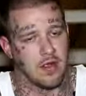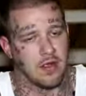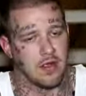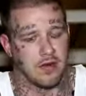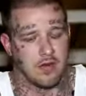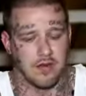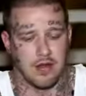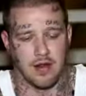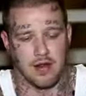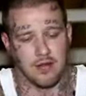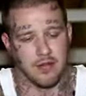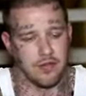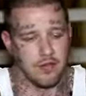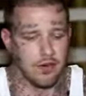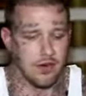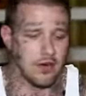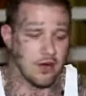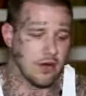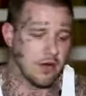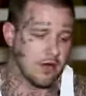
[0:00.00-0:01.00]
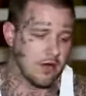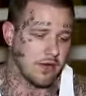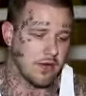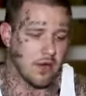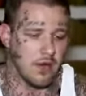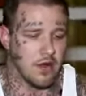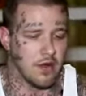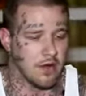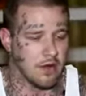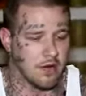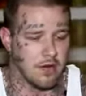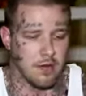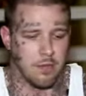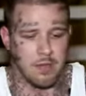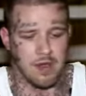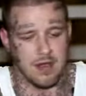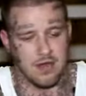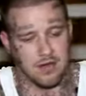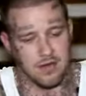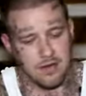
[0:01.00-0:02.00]
selling drugs,
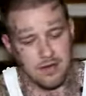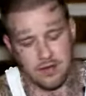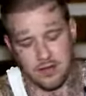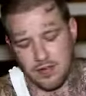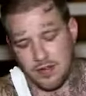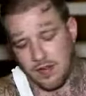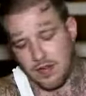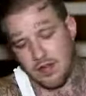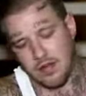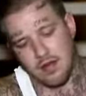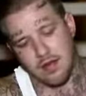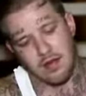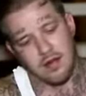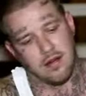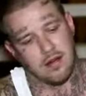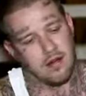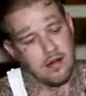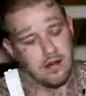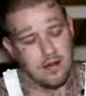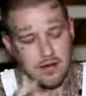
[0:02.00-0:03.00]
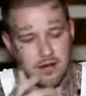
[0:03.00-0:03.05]
committing sin,